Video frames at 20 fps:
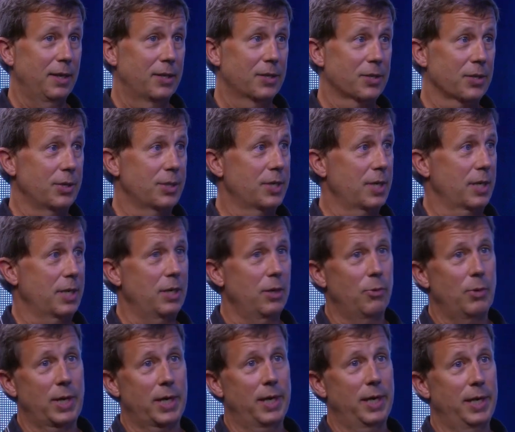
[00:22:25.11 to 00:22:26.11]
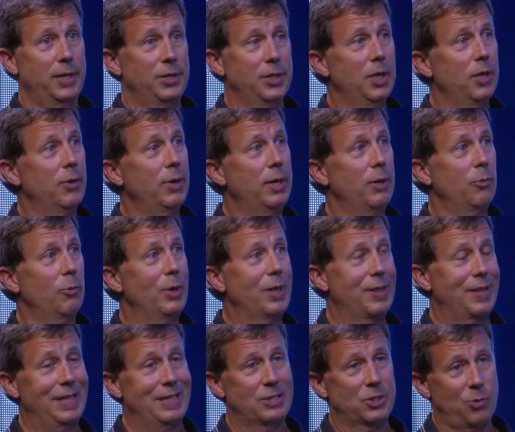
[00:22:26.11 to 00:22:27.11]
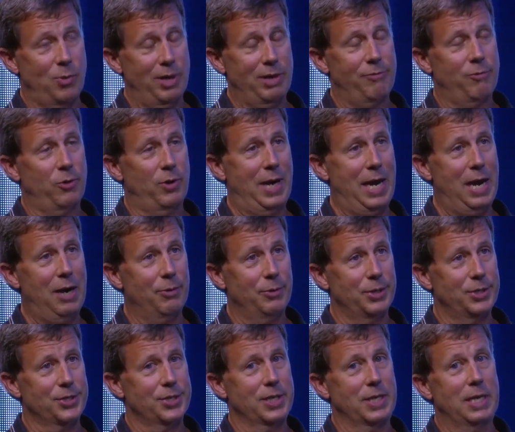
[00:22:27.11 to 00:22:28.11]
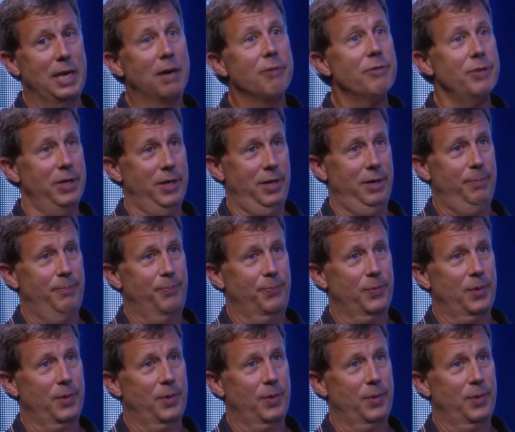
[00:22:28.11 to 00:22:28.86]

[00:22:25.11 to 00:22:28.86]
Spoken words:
So he said, what can I do? And within 24 hours, the governor